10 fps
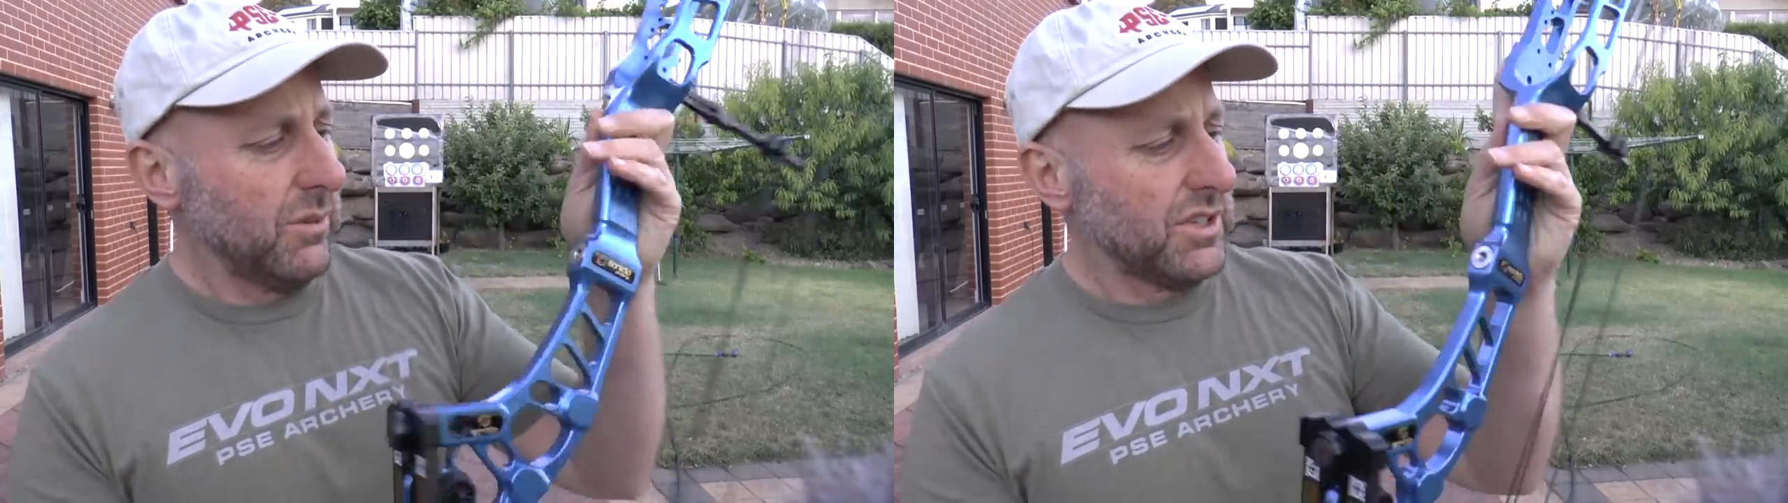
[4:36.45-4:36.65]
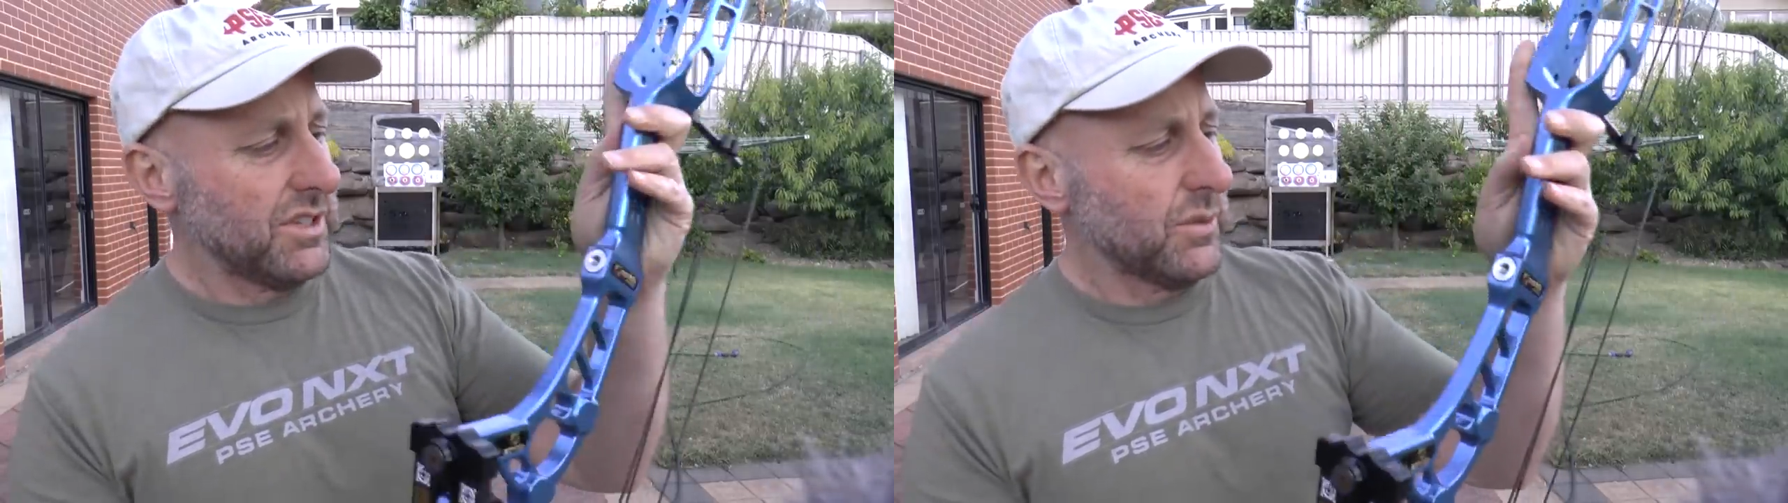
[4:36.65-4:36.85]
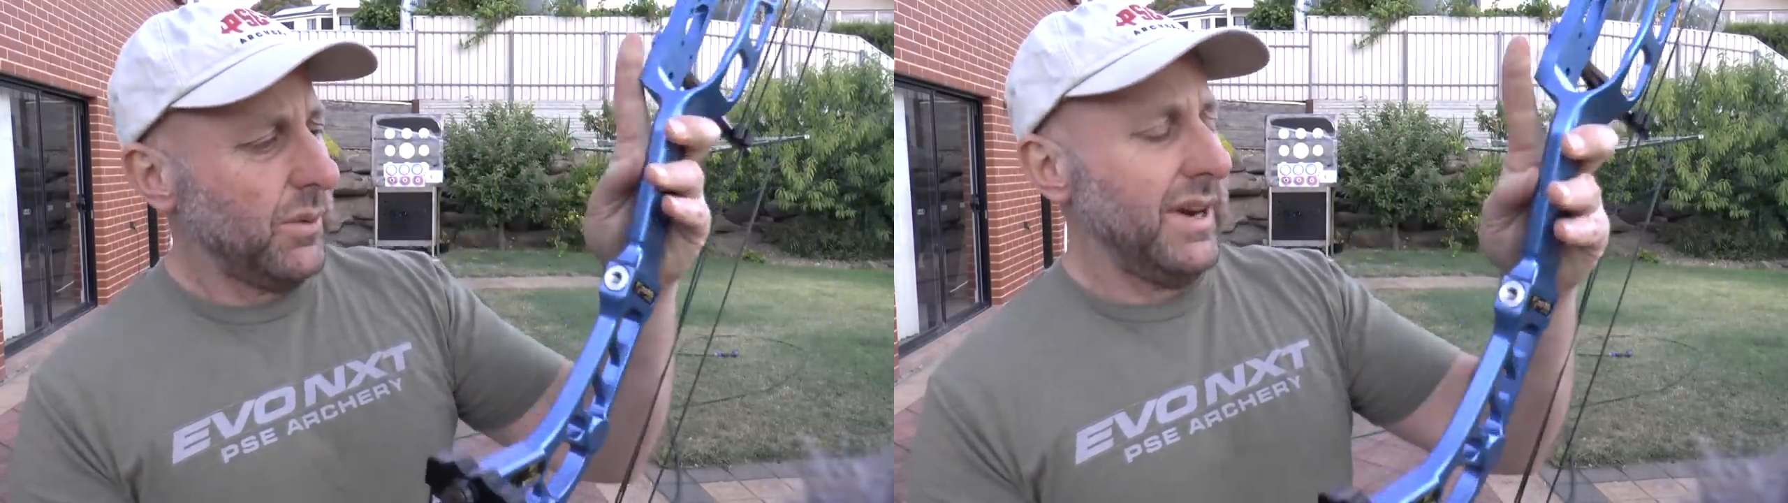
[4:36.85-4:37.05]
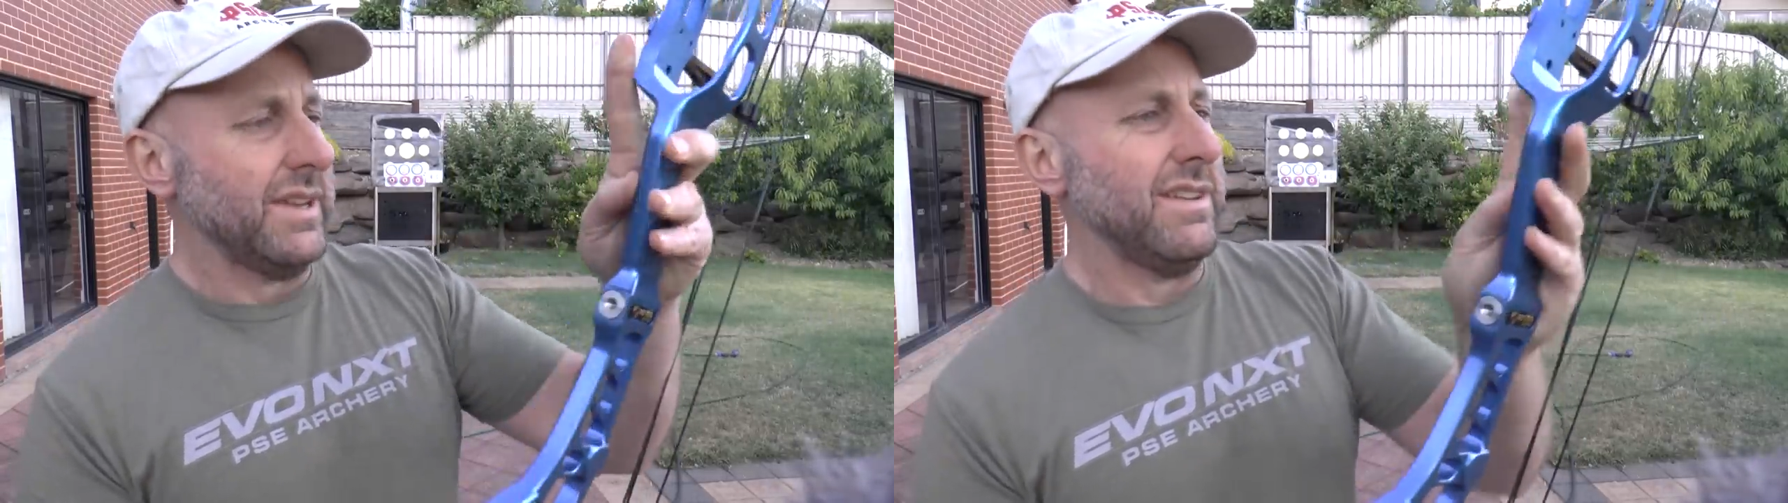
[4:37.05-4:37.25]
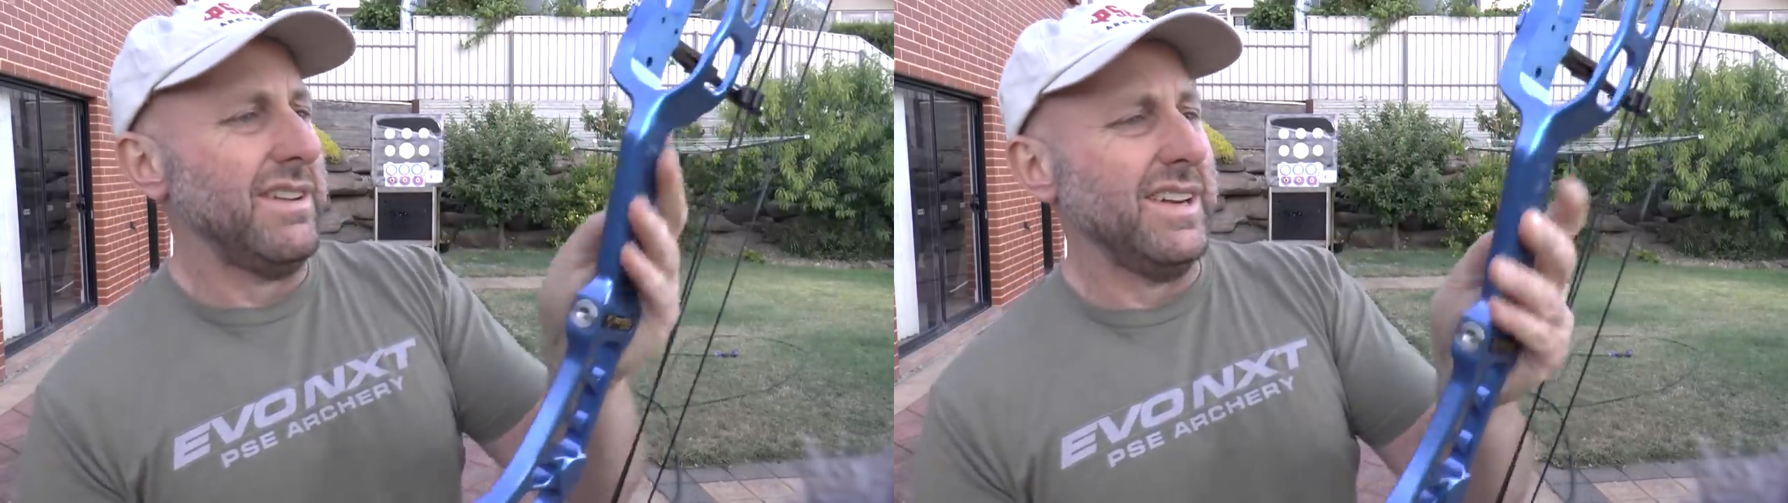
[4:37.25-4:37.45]
which is quite
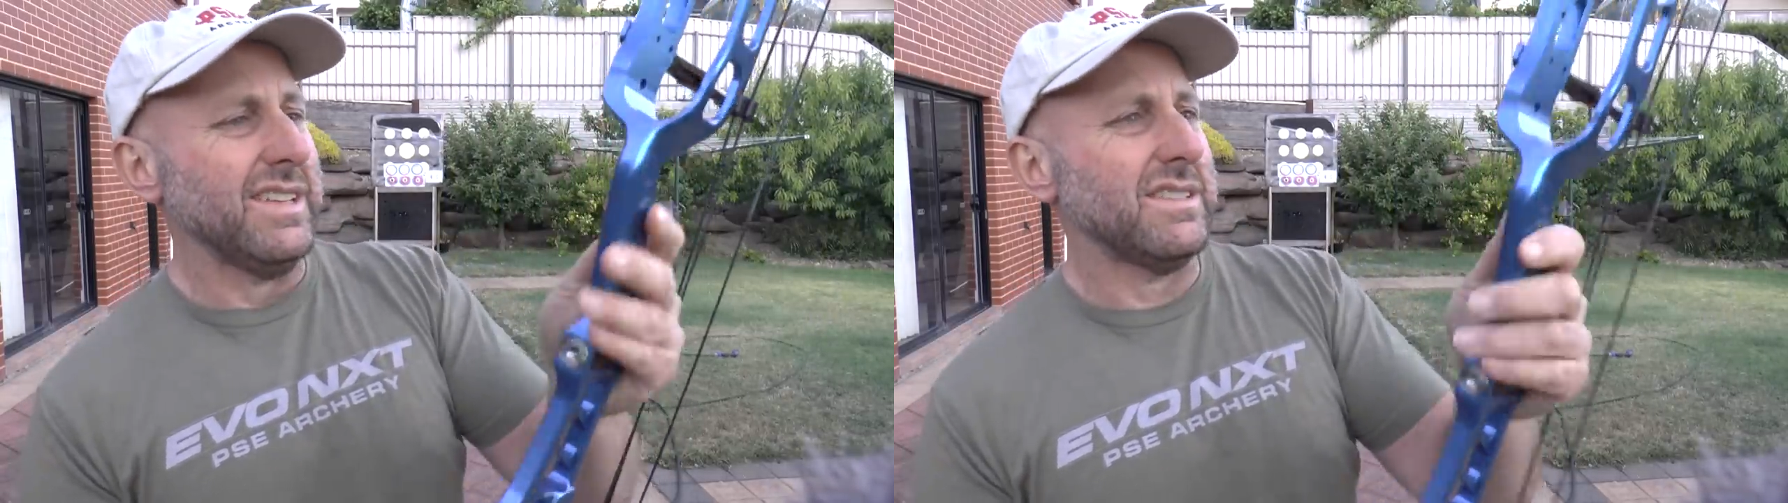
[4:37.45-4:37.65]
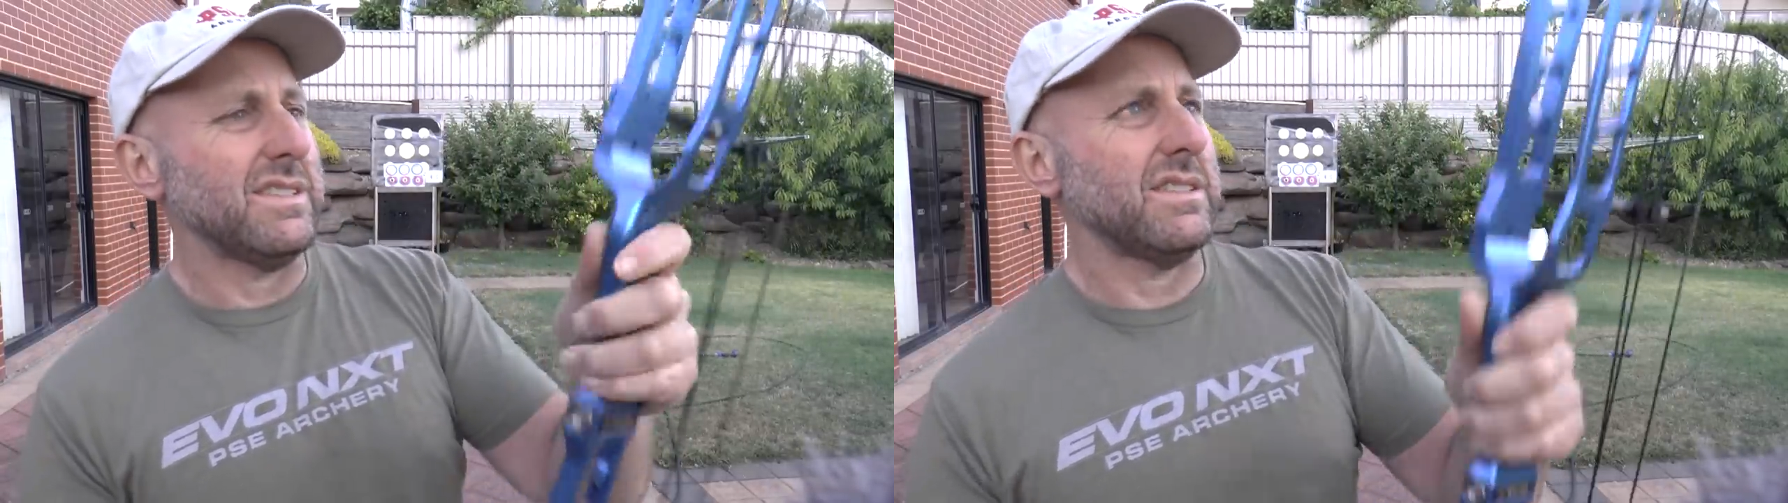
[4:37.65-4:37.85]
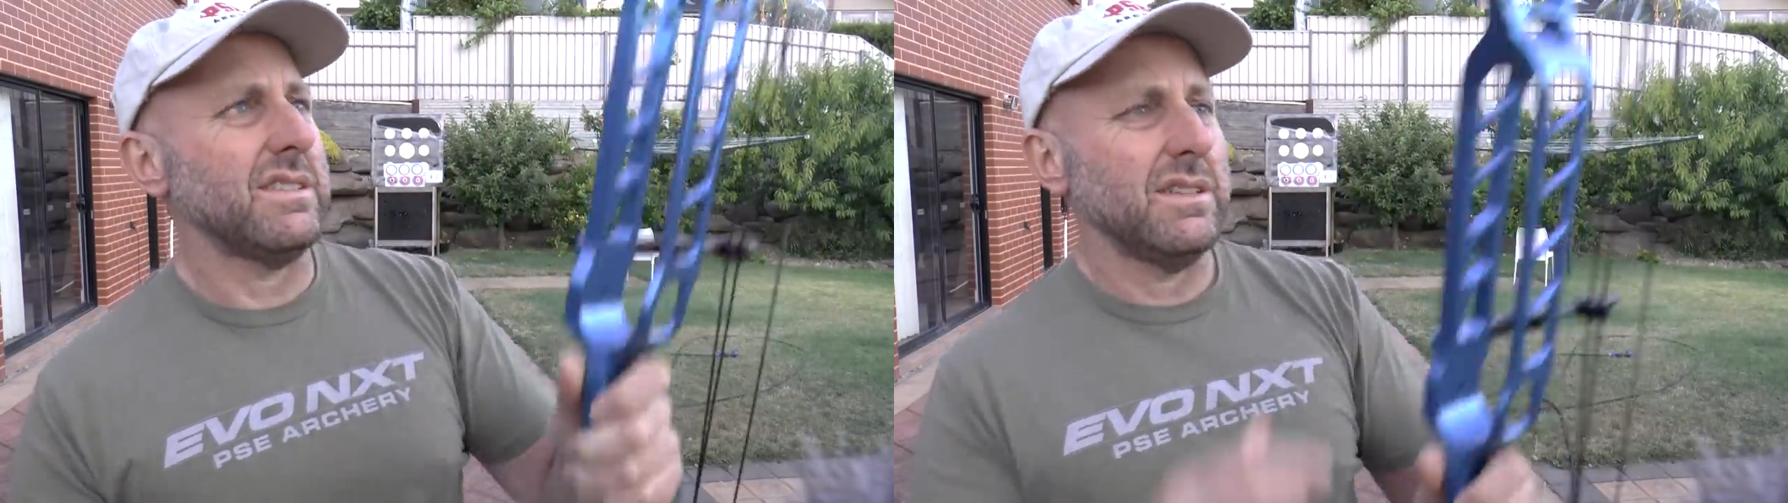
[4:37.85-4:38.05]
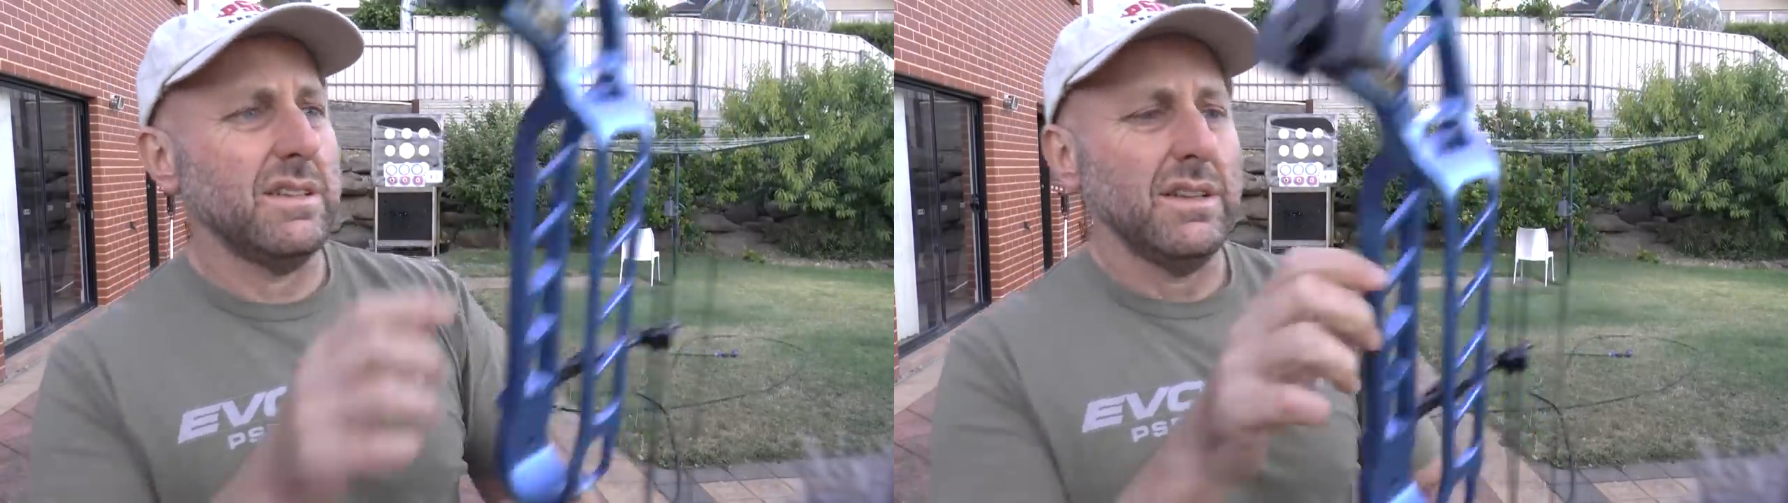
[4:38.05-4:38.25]
nice.